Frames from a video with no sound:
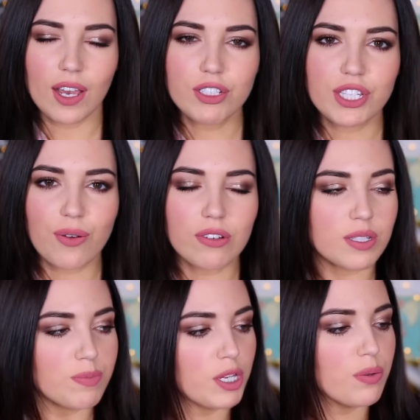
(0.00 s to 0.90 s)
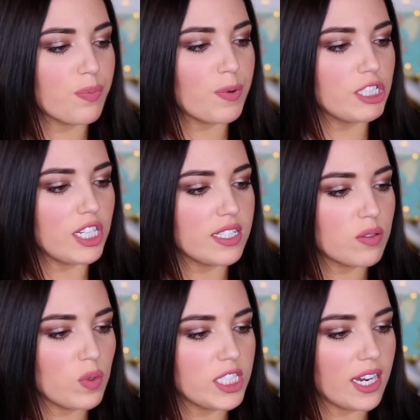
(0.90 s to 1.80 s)
I also got some
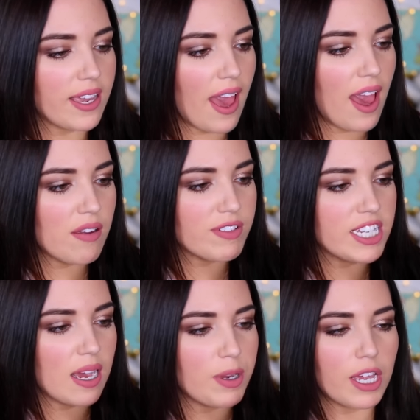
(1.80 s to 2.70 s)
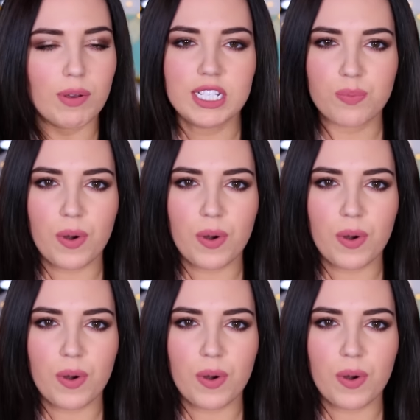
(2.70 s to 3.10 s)
toothbrushes, which I get every time I go into